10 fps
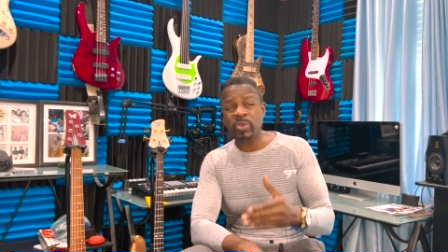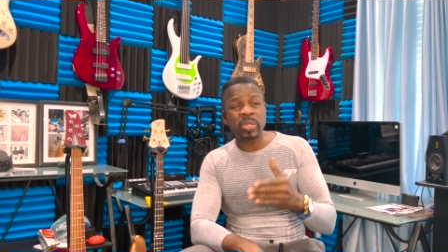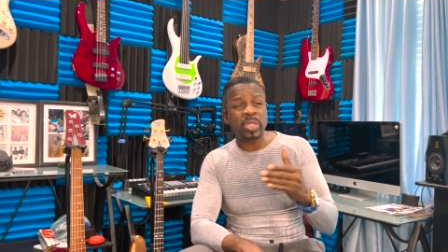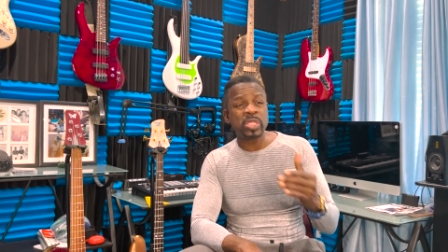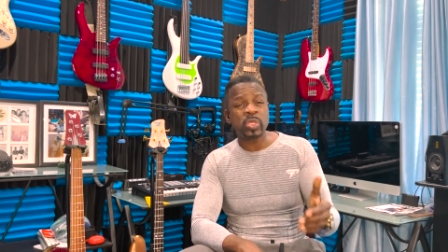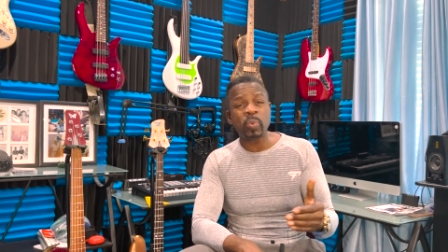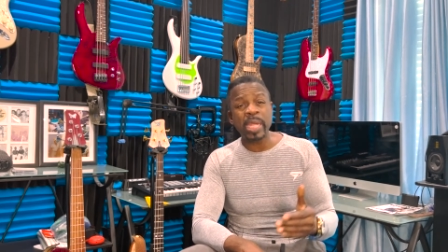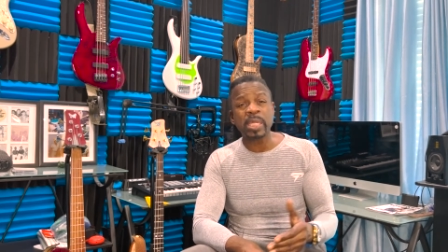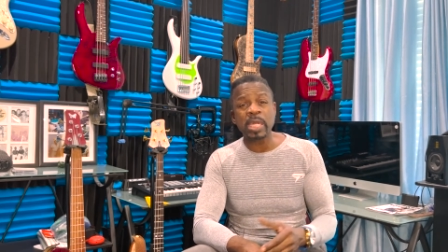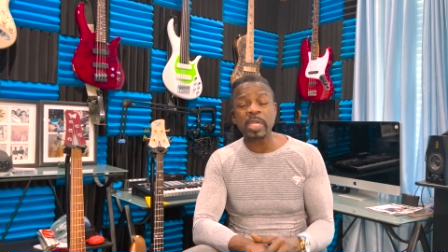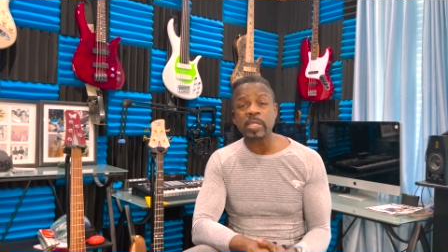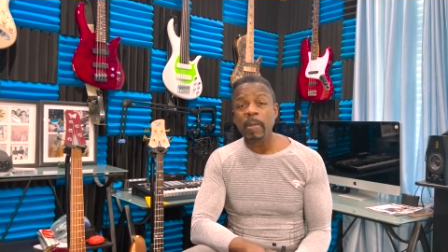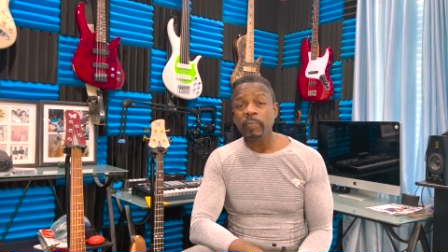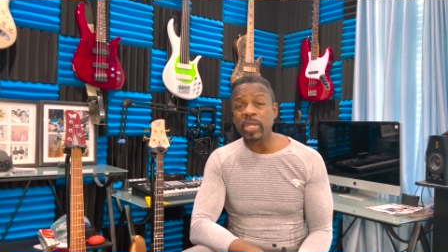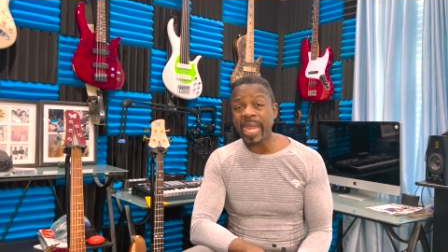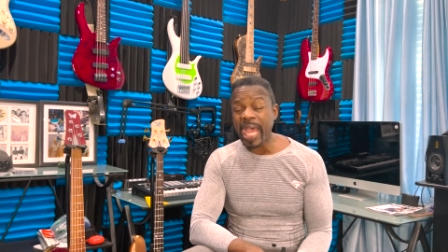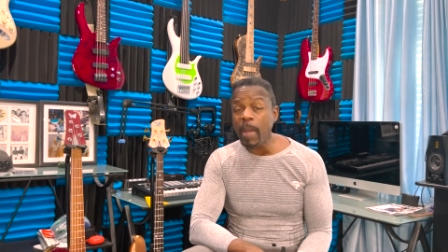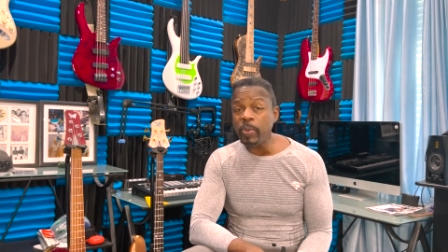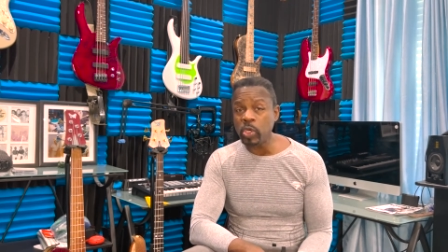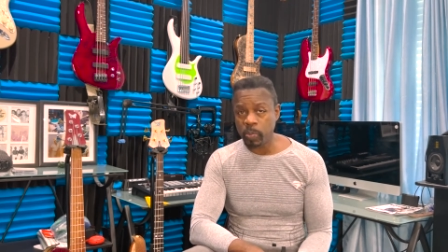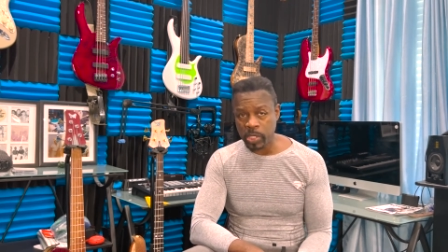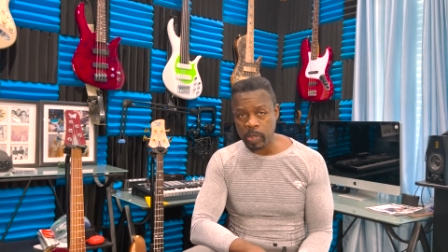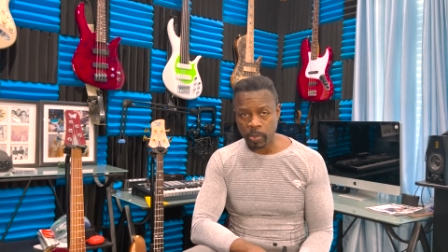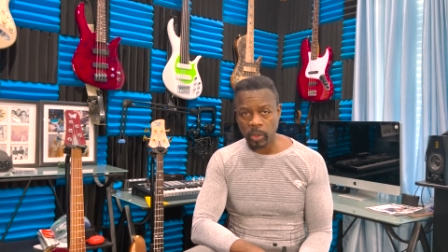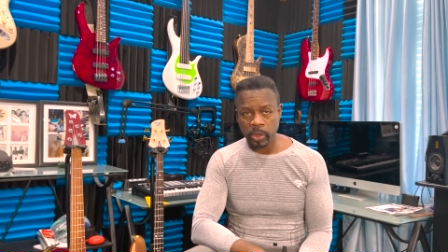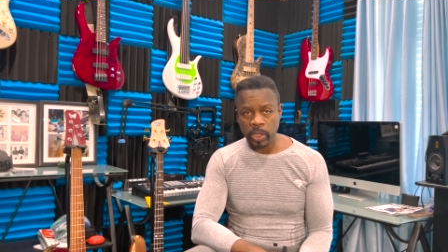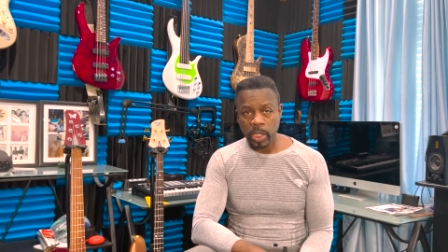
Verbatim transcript: and things to recognize that happier people,